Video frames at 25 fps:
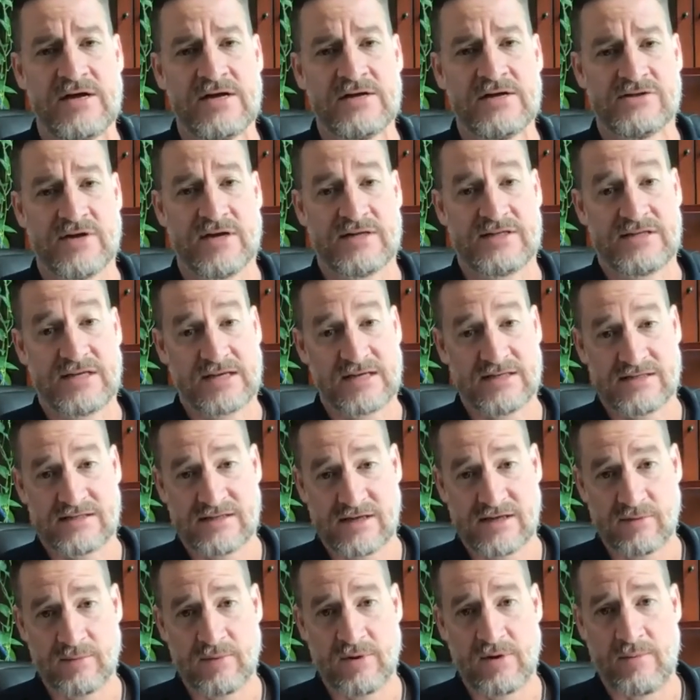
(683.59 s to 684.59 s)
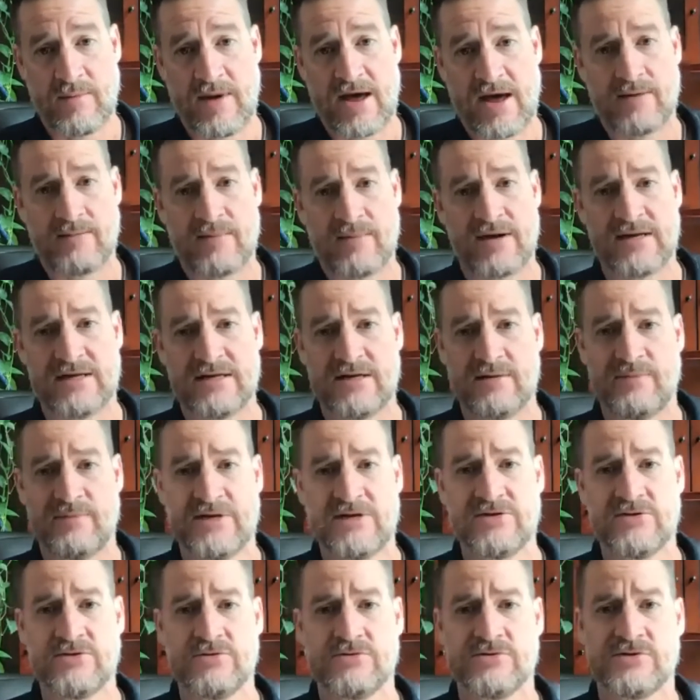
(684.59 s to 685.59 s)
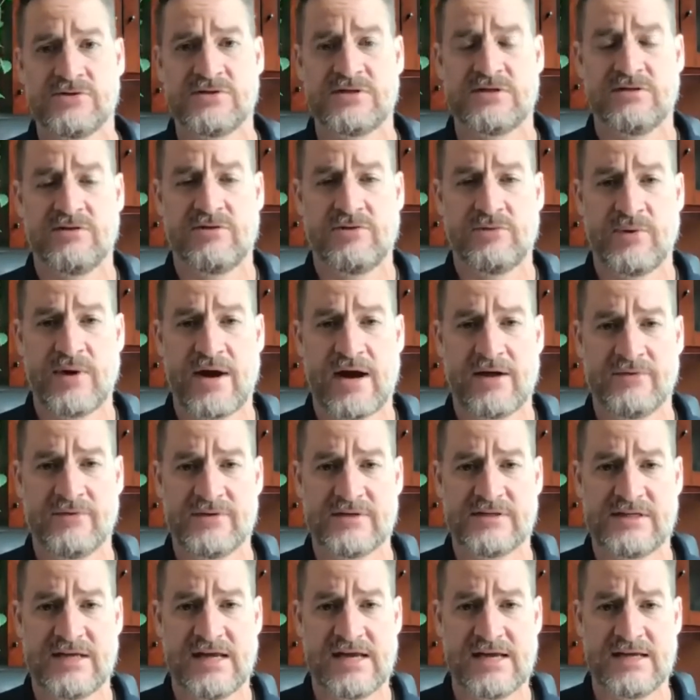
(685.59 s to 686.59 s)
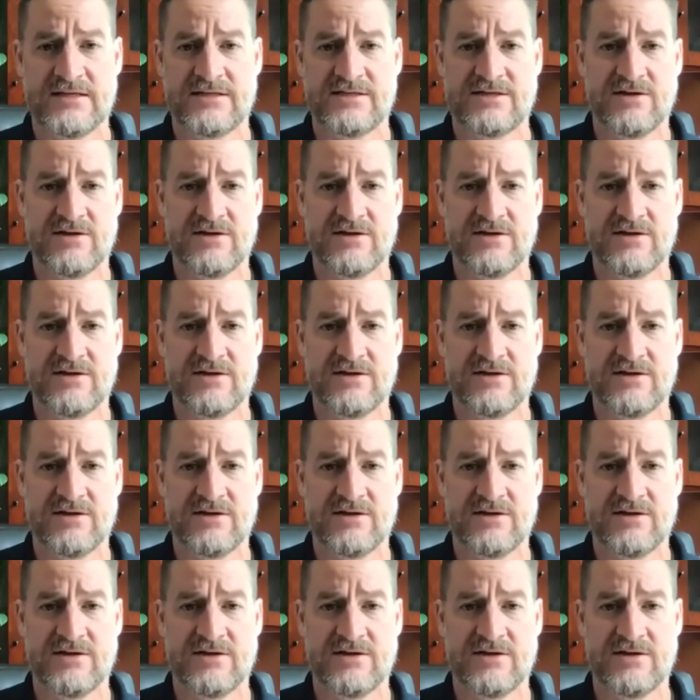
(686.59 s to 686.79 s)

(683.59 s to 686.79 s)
So that's a considerable amount of money to be used throughout the state.